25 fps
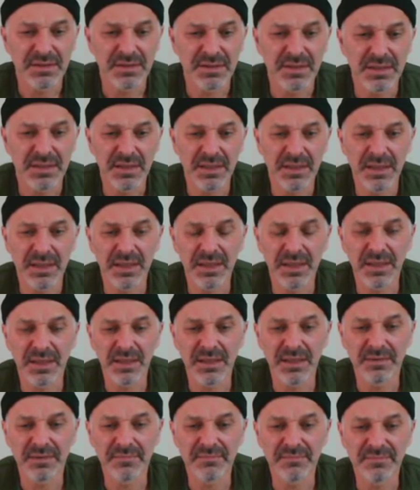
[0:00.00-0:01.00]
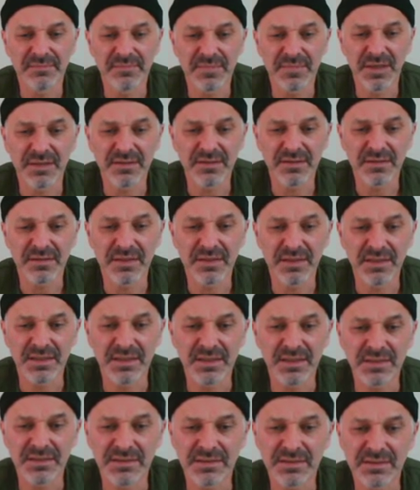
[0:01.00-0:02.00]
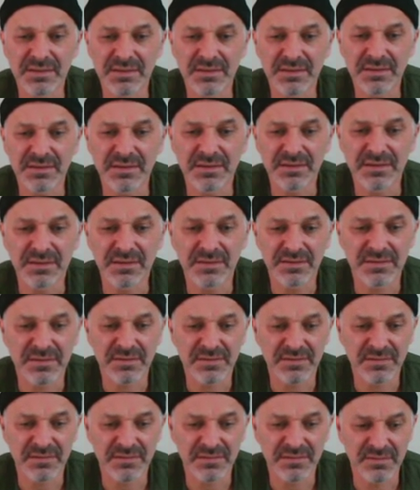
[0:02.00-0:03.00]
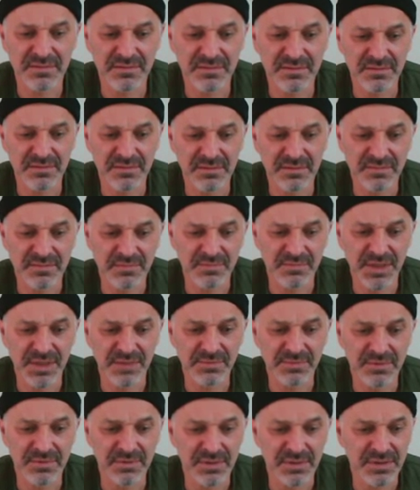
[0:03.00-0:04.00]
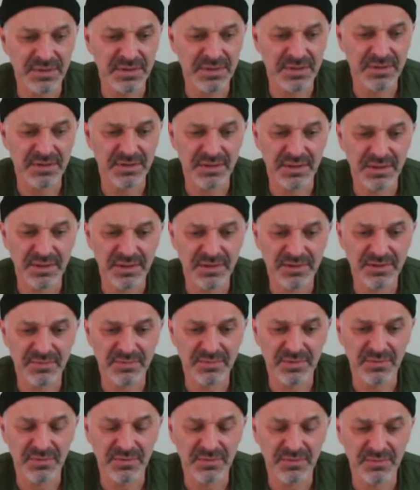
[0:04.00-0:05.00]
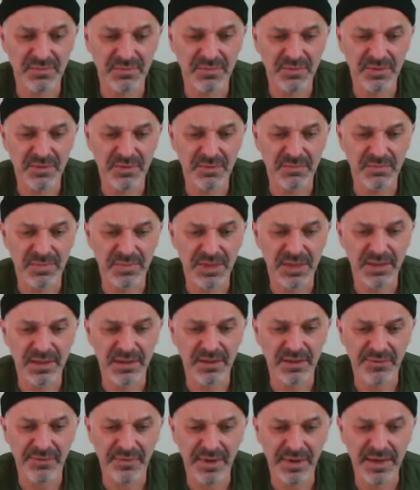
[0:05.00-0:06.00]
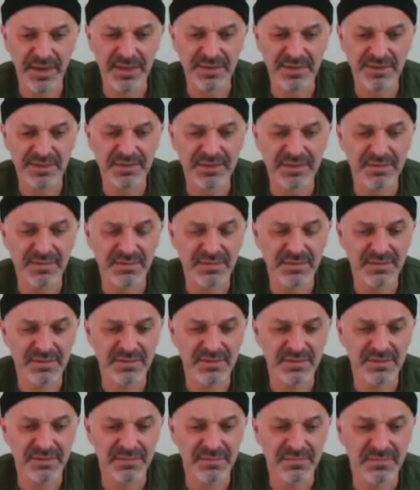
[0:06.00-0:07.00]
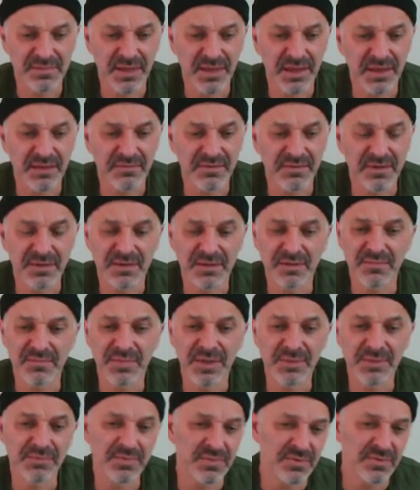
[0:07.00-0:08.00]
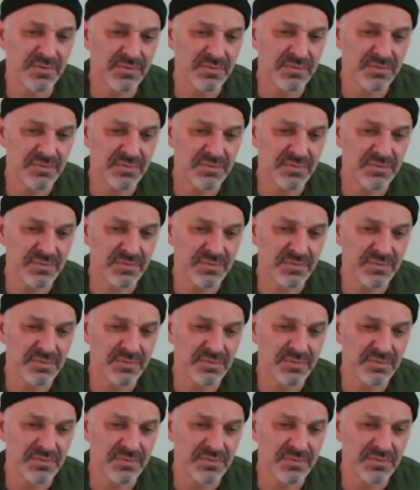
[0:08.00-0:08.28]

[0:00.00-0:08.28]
Other things, it's people. I guess we're being harassed. Not even people,